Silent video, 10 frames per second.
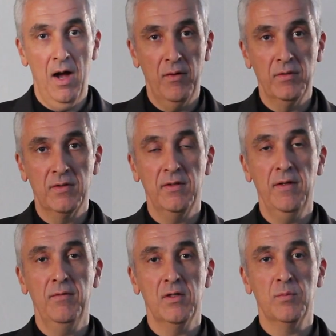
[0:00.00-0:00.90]
I
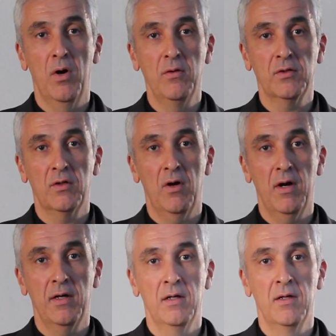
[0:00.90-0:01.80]
received this
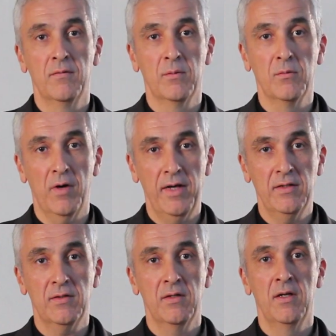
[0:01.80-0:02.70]
postcard from
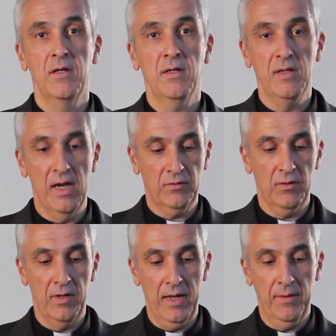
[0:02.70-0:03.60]
Grace
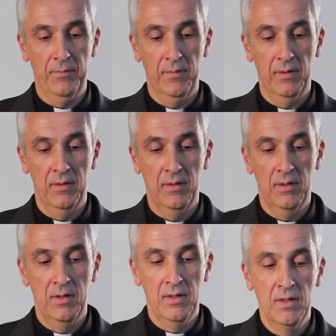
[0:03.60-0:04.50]
yesterday.
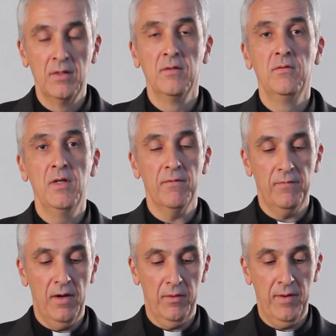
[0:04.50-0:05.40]
Dear
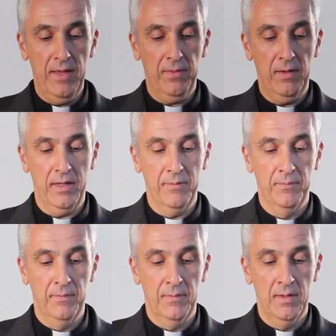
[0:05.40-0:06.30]
Father Anthony,
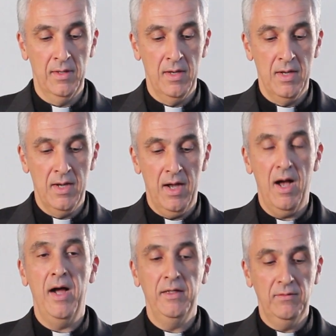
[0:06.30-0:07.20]

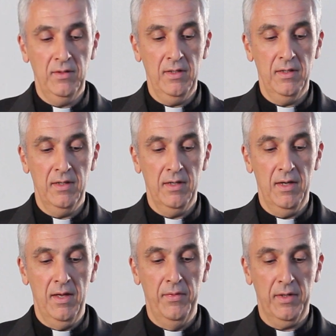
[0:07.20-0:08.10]
I did
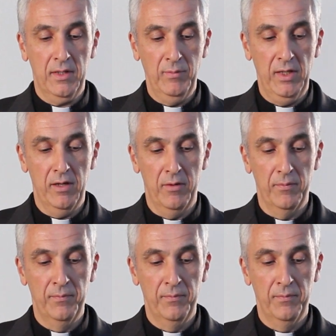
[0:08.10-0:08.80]
the Camino.